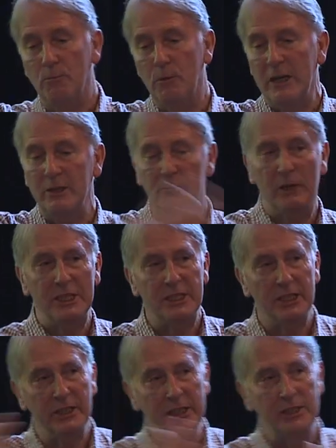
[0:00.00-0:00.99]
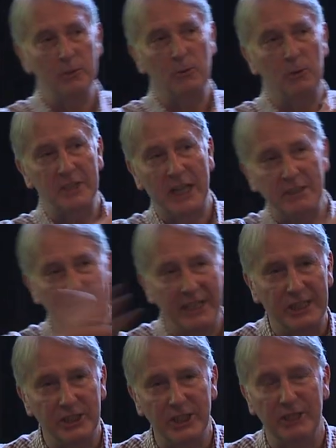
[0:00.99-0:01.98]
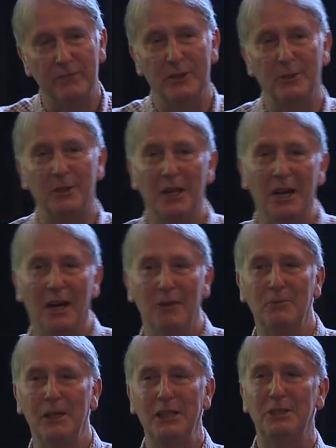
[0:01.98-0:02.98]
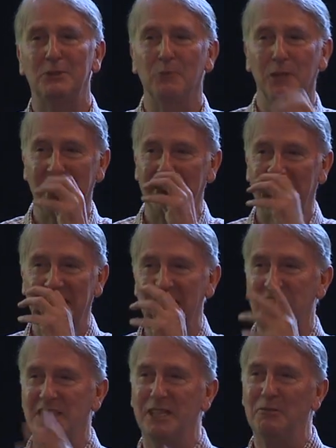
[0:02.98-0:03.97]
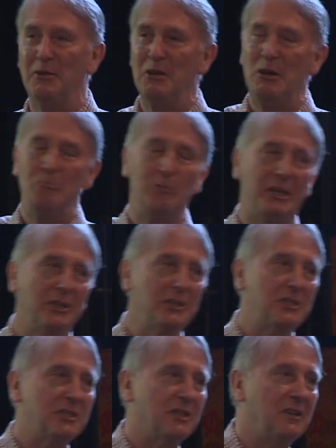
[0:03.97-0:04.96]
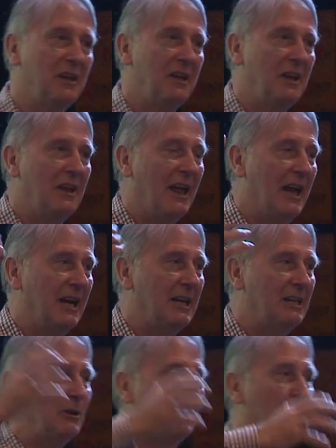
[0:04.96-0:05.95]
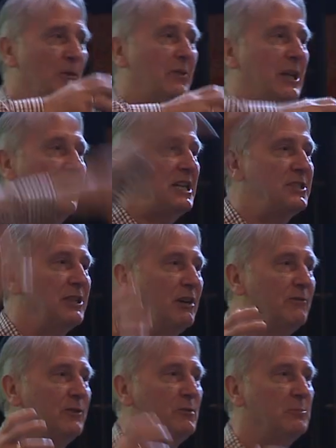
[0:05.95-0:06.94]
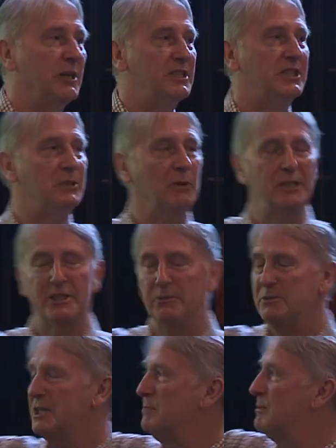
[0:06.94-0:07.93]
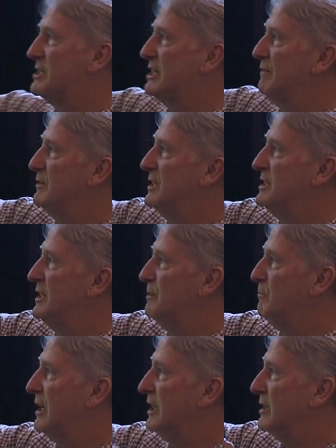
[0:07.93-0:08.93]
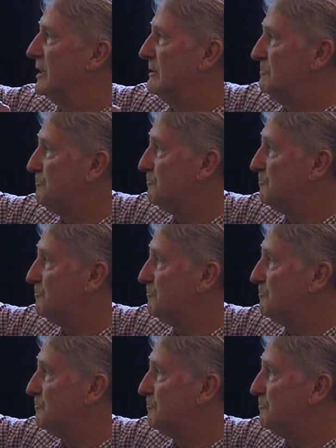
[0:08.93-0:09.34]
when turning towards how to get cheap food, I really wanted to get this in, because the last time food prices went up was in the mid-70s in America.